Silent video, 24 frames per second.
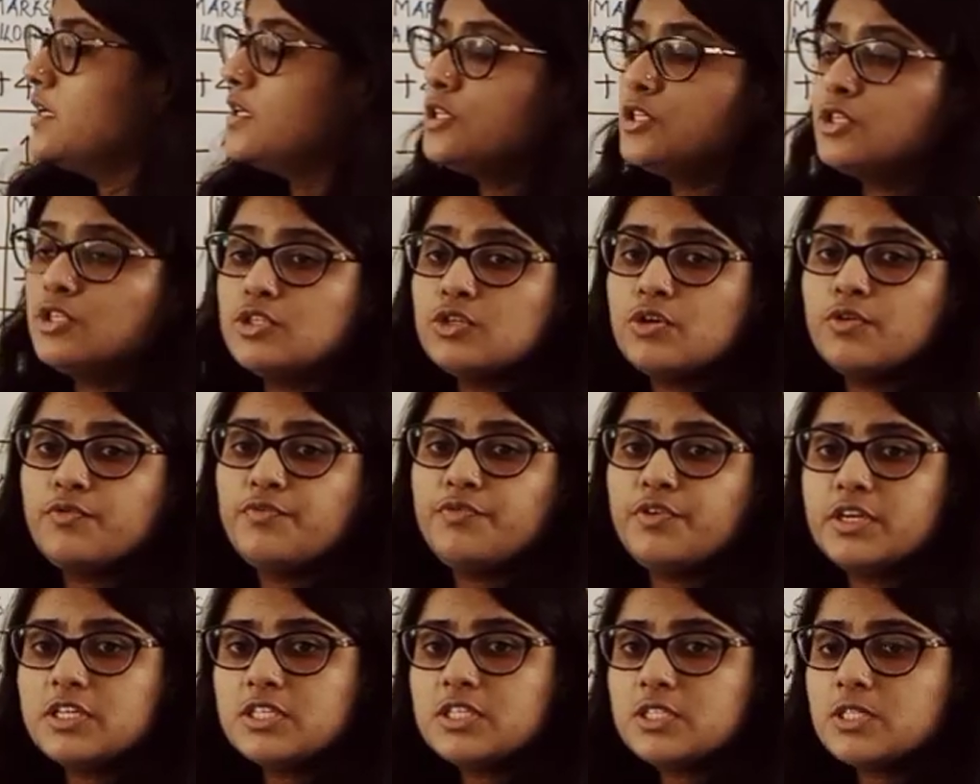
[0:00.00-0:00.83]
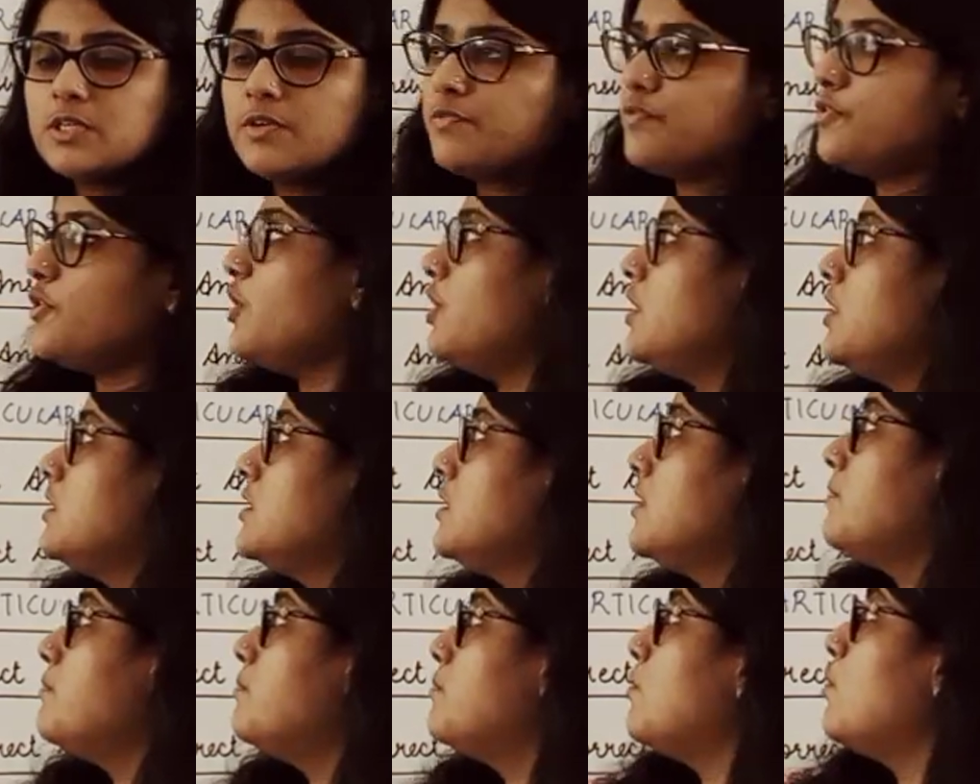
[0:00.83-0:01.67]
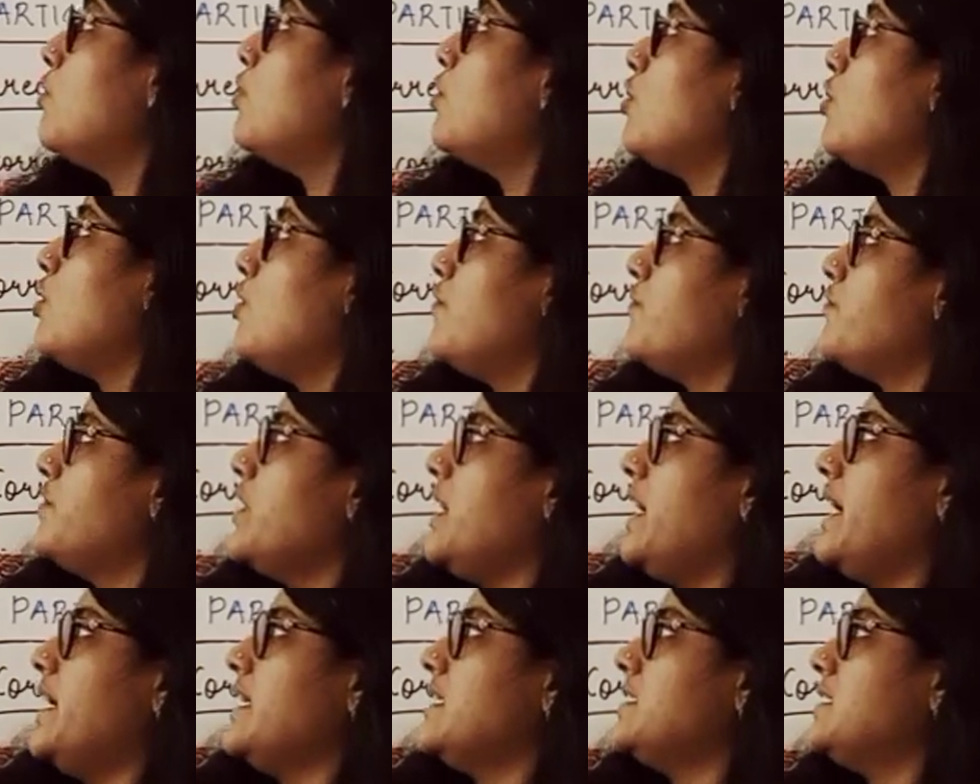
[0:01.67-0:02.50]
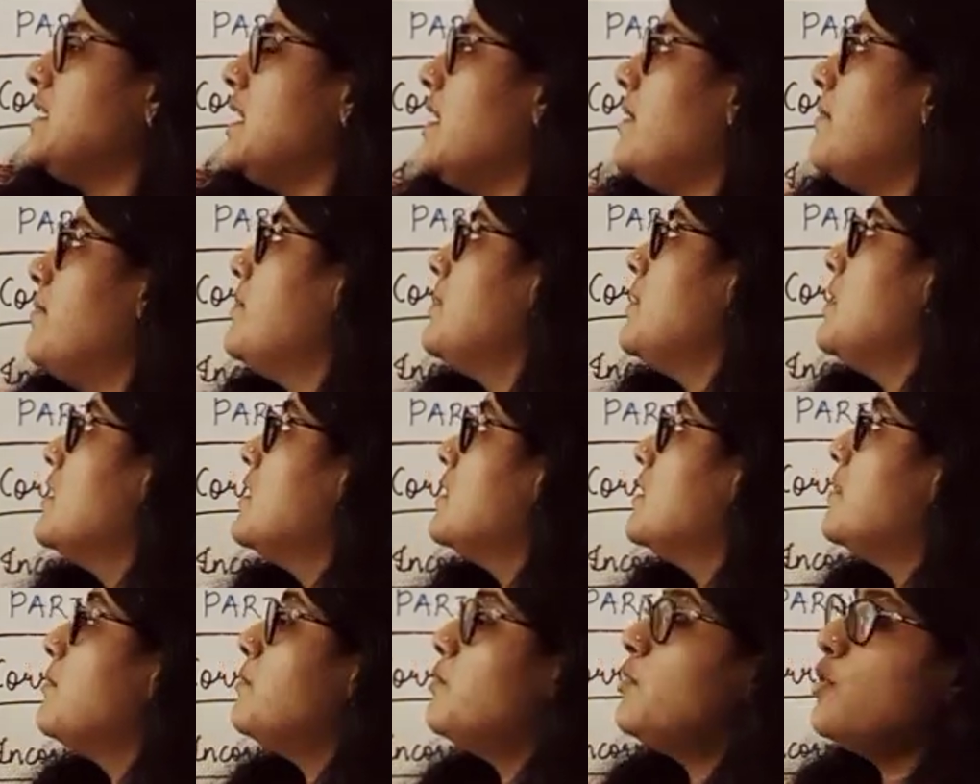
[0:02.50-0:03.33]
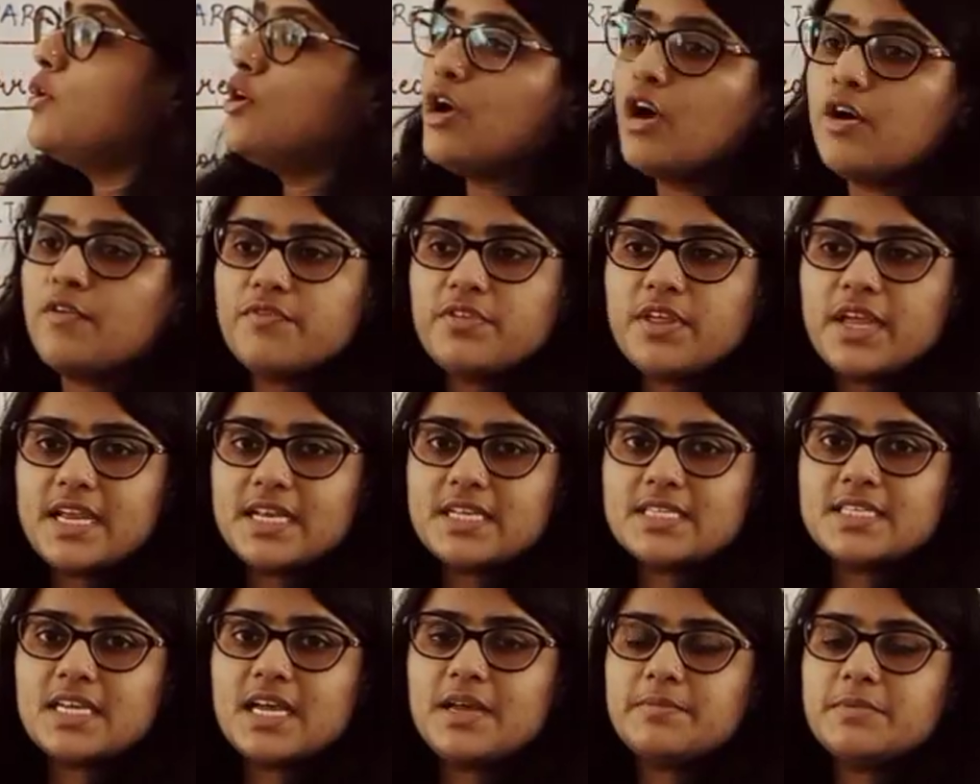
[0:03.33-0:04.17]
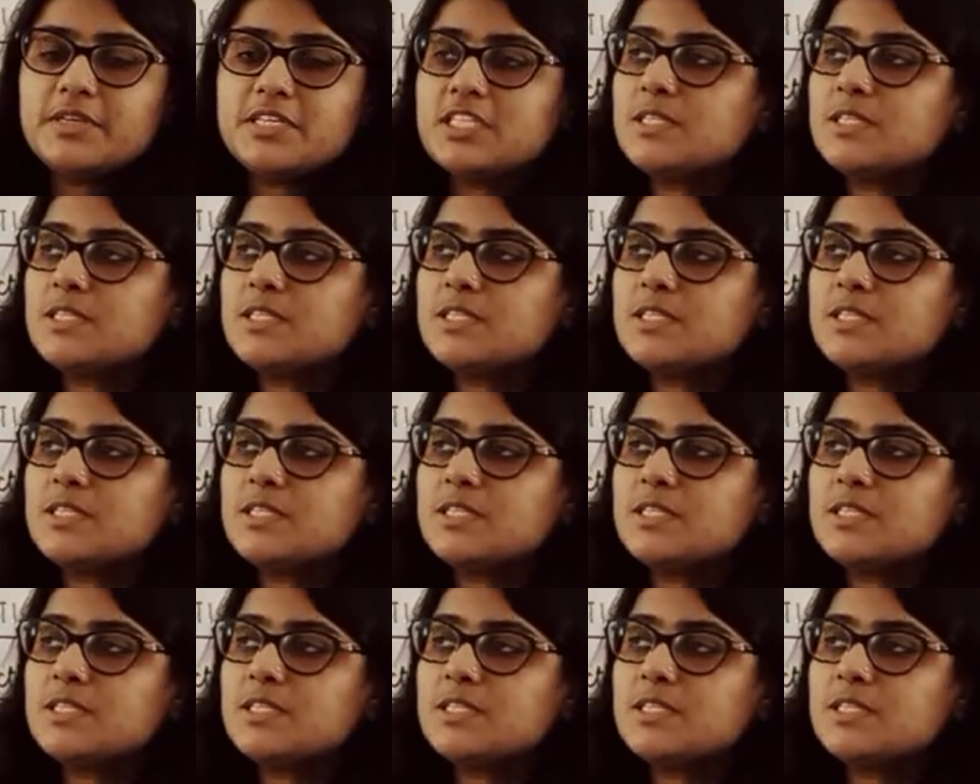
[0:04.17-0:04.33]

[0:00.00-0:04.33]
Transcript: So first of all, the mode of the exam. The mode of the exam is